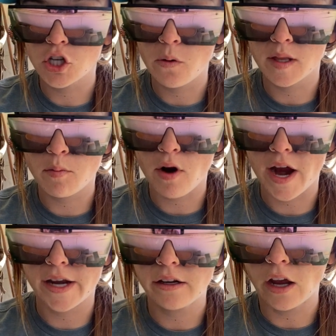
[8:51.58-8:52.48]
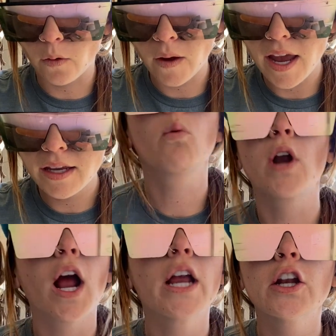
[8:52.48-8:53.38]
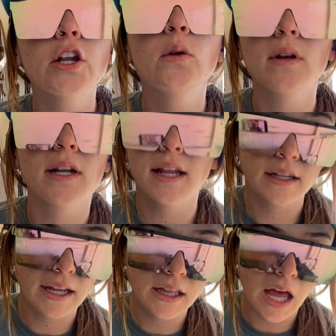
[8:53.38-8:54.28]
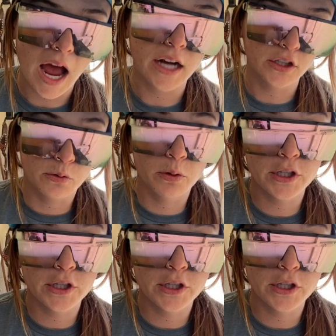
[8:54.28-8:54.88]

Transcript: showing the brand, okay? We're not here to do anything like that. I just